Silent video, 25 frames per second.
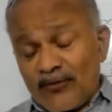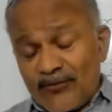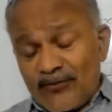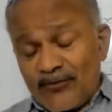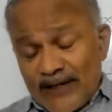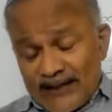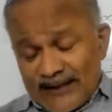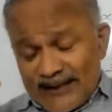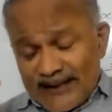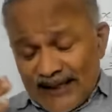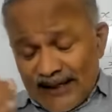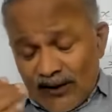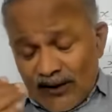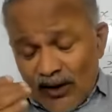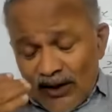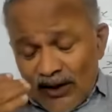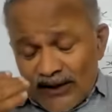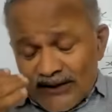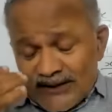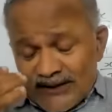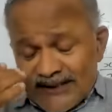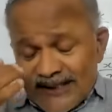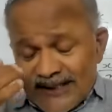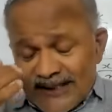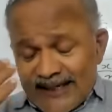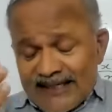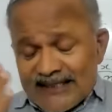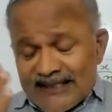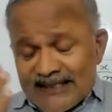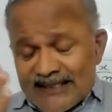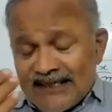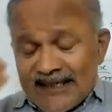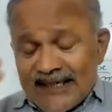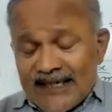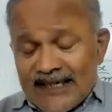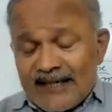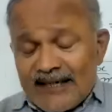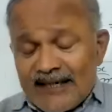of the
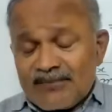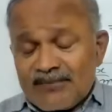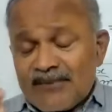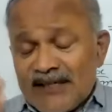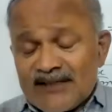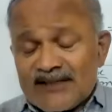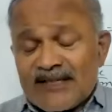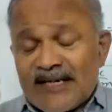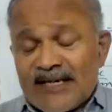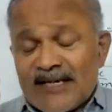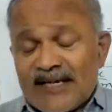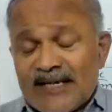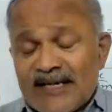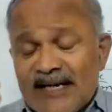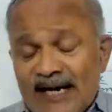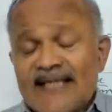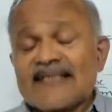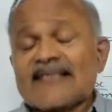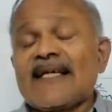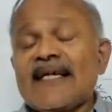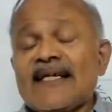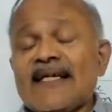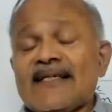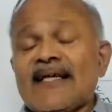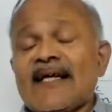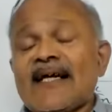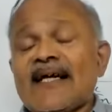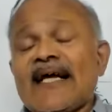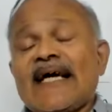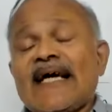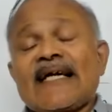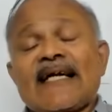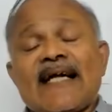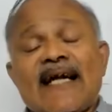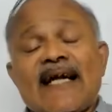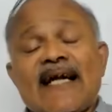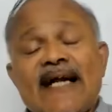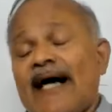concentration term is raised in
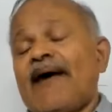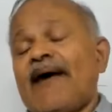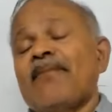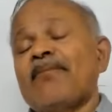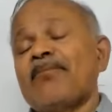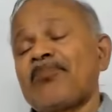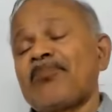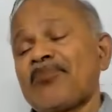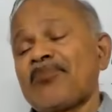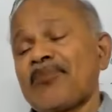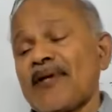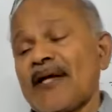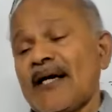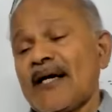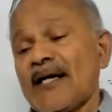the rate law.